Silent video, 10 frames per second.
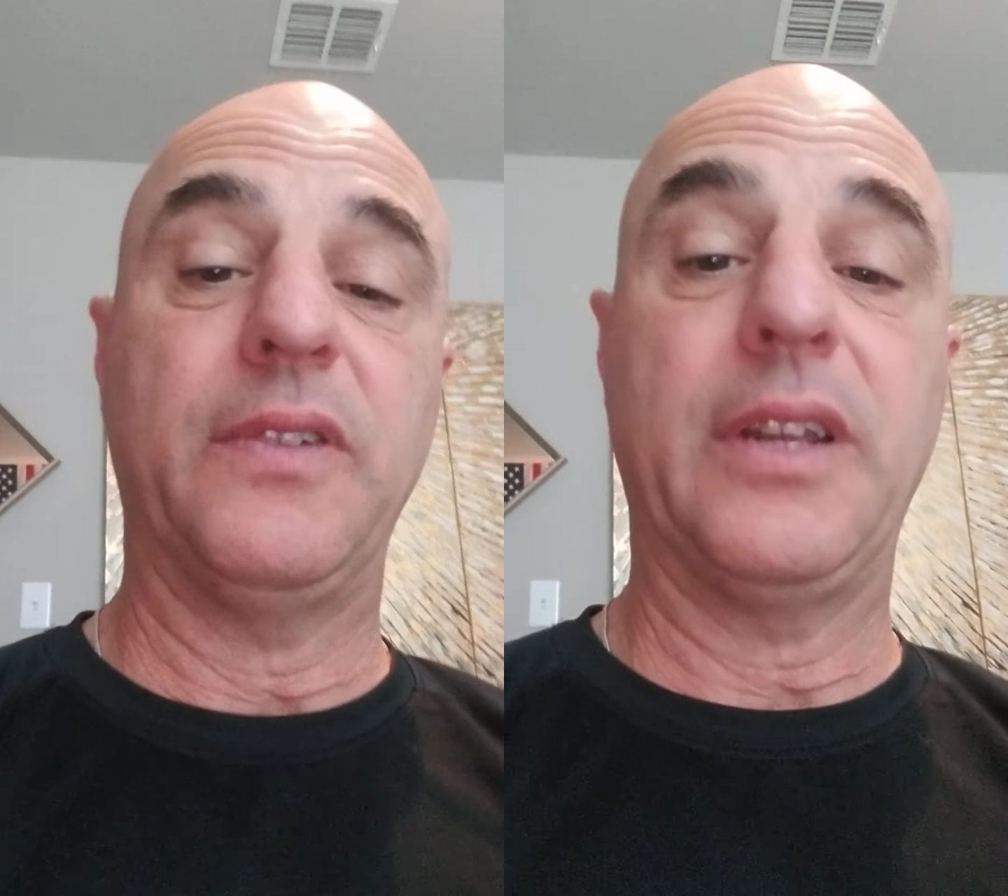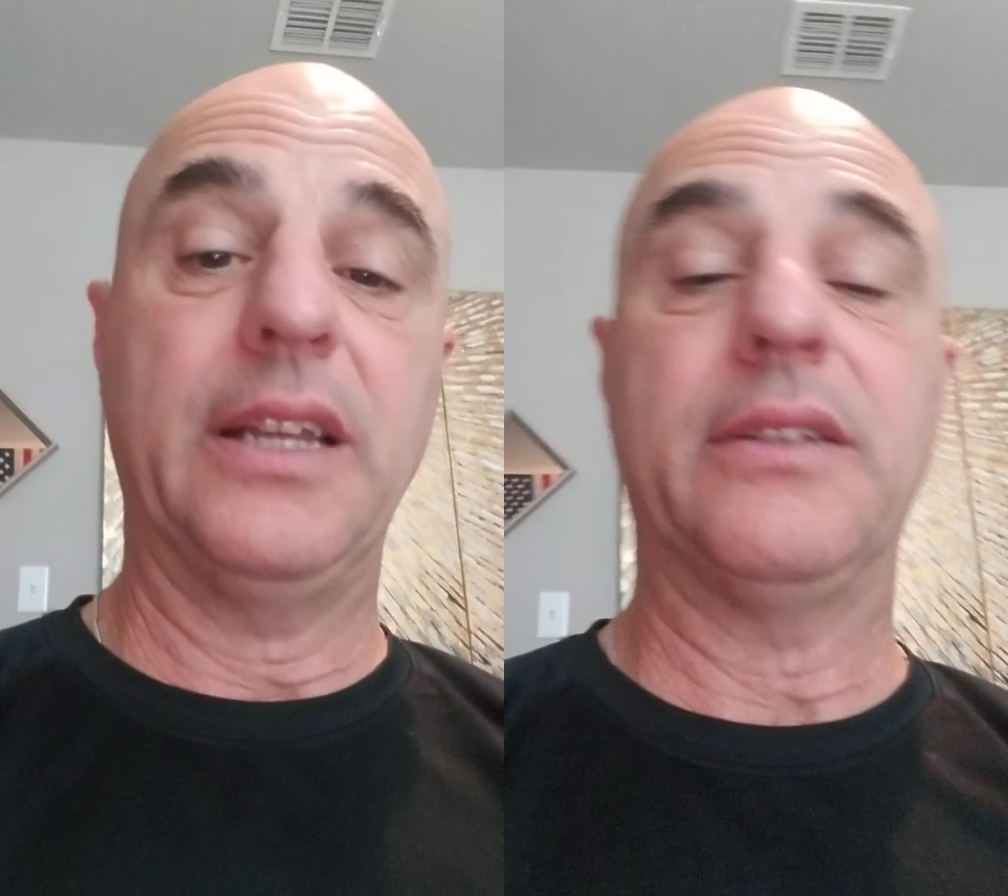
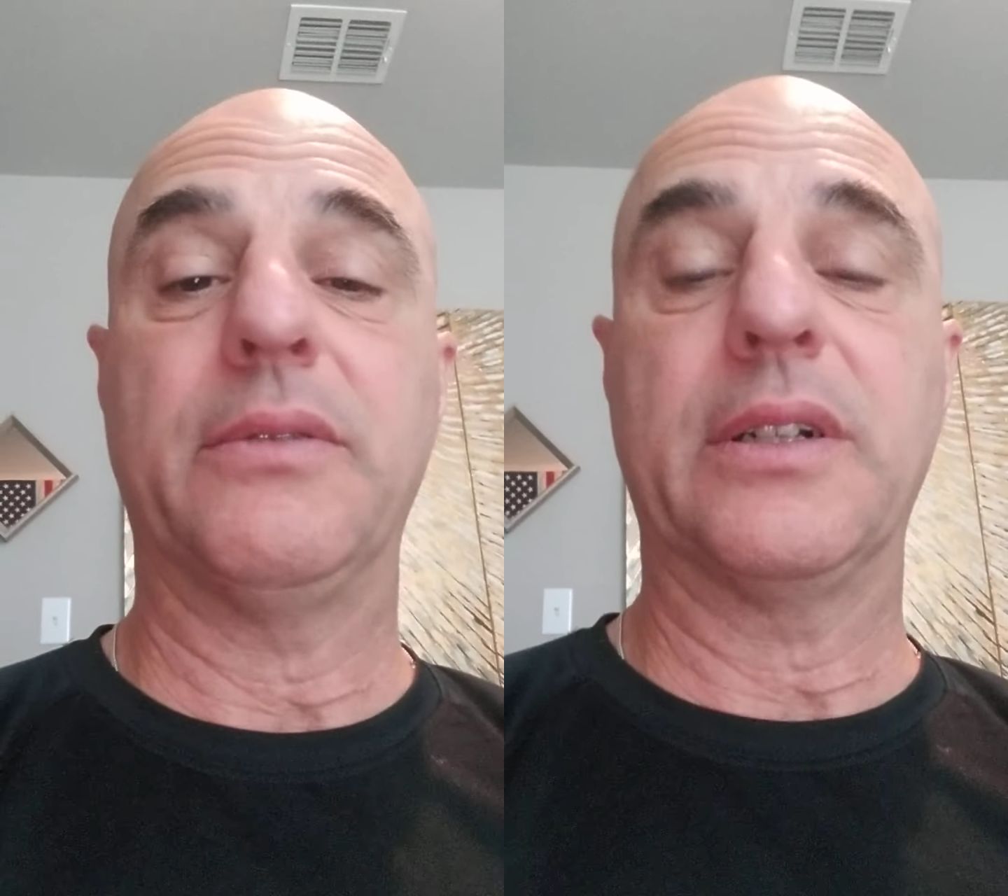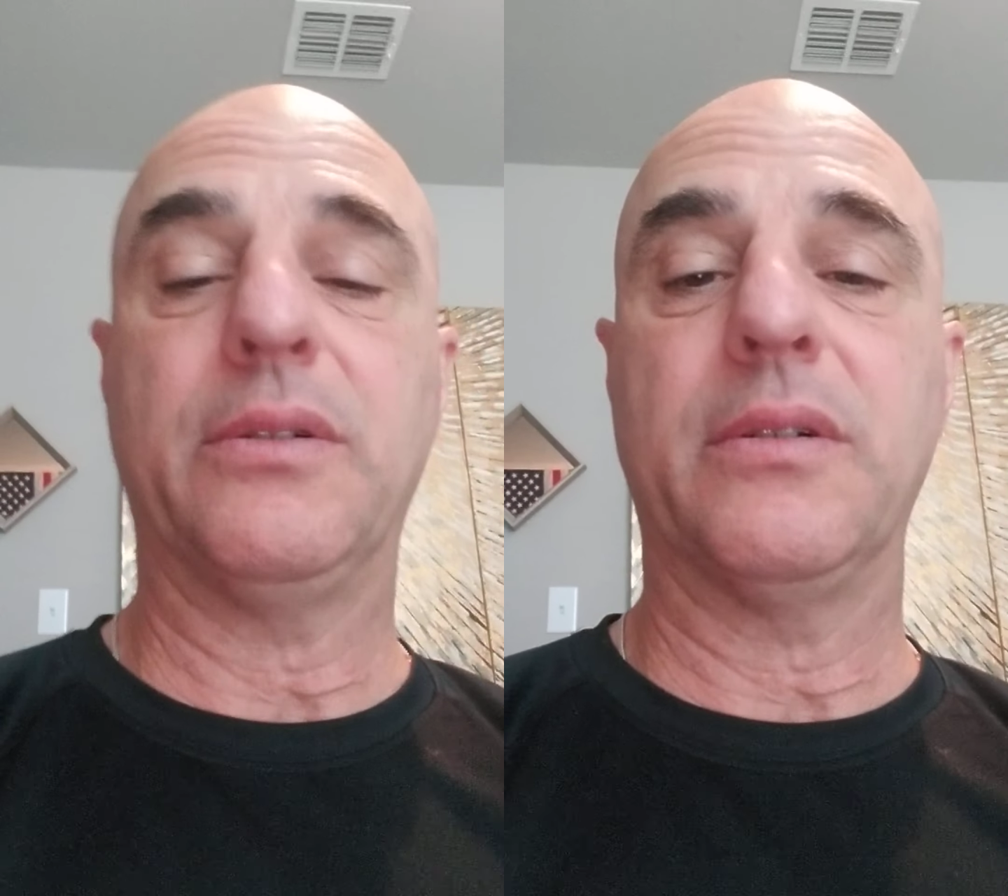I hit the
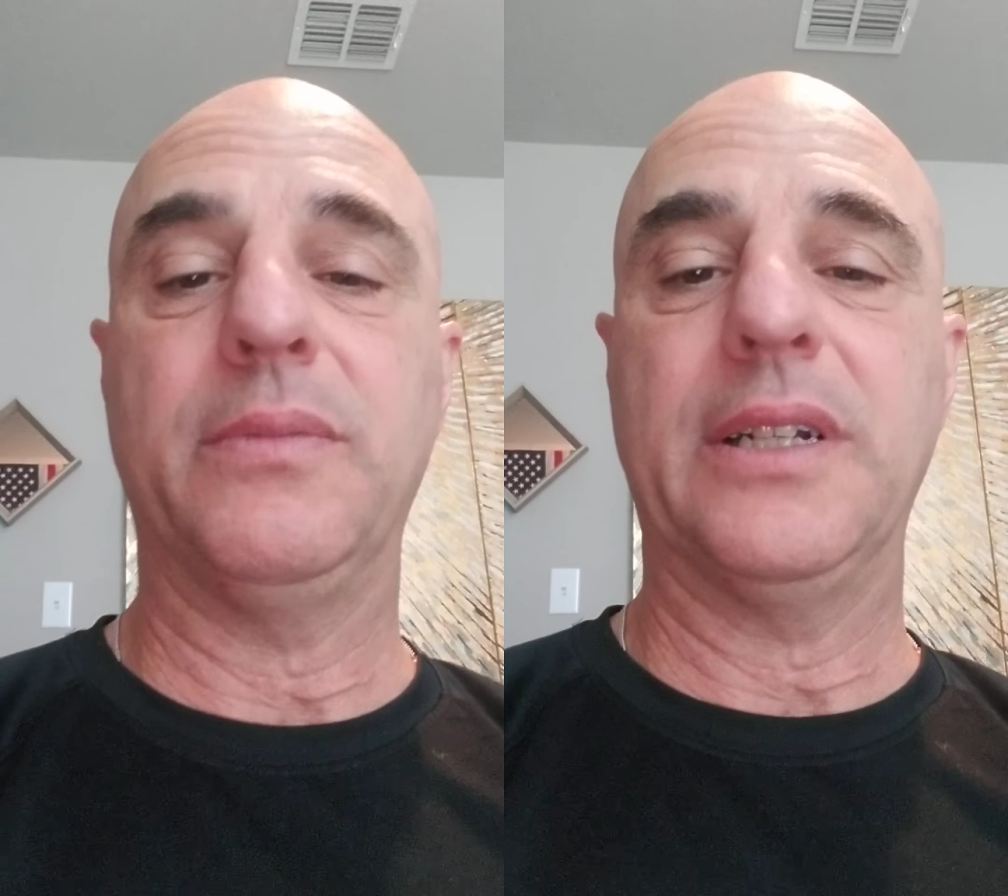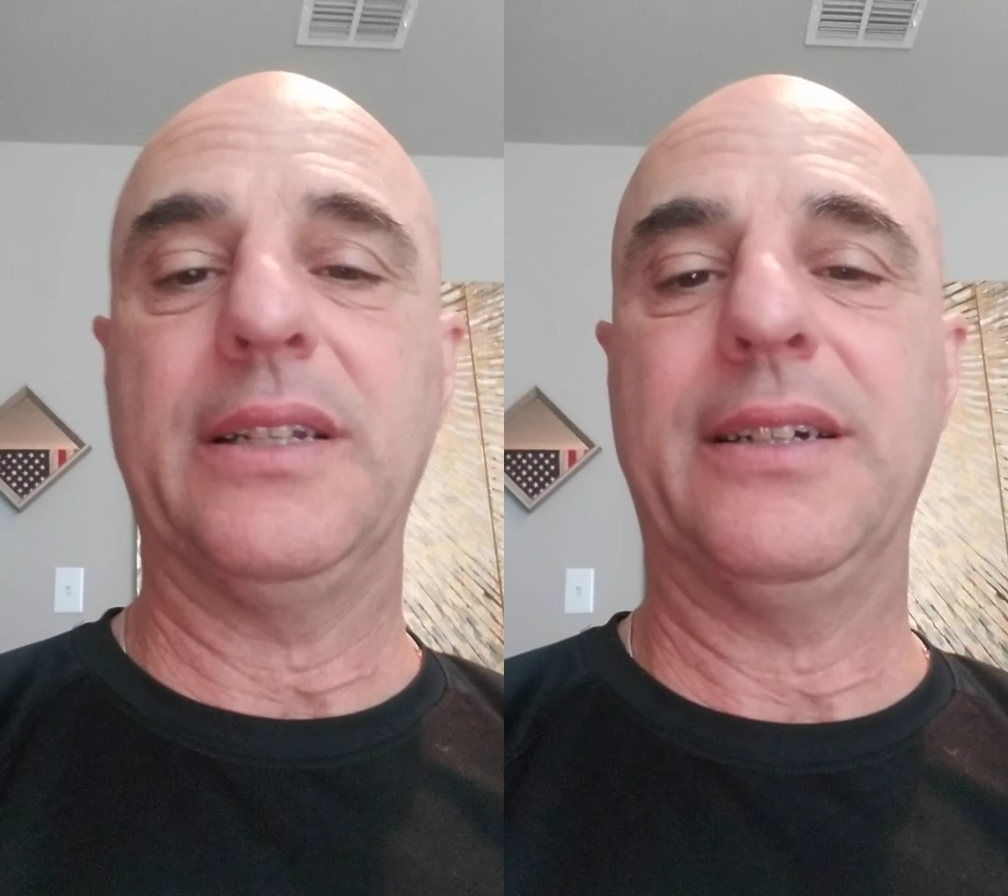record
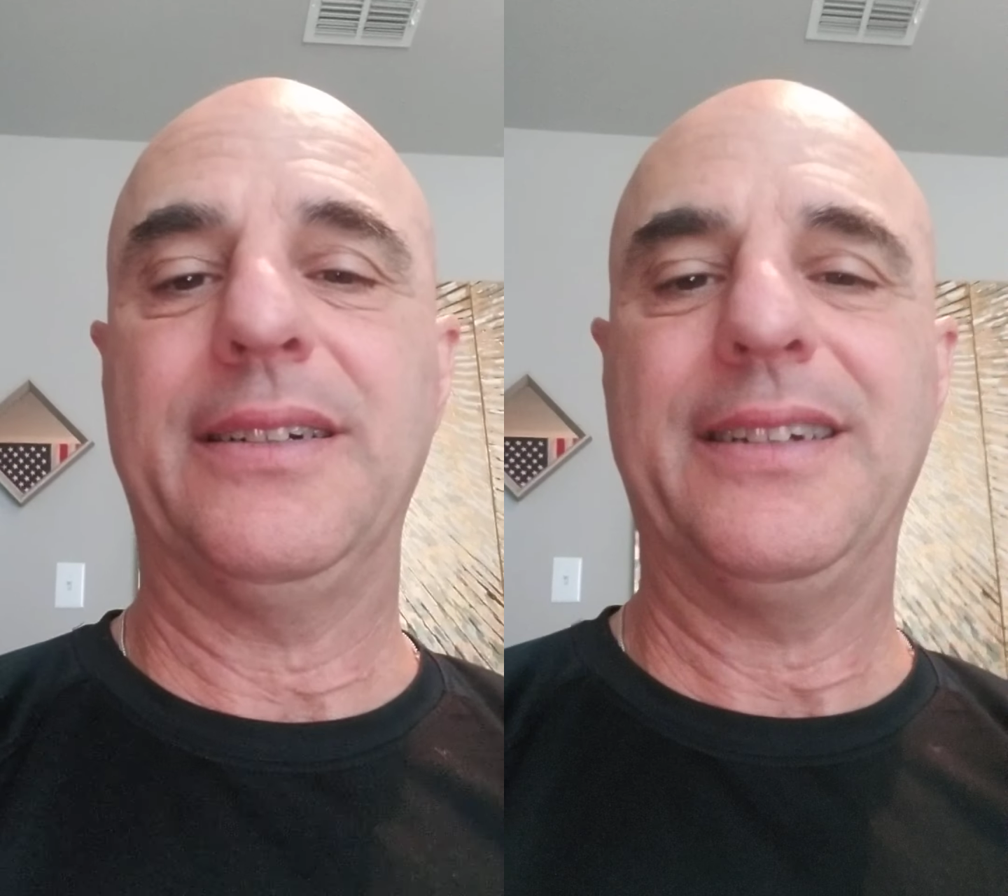button, huh?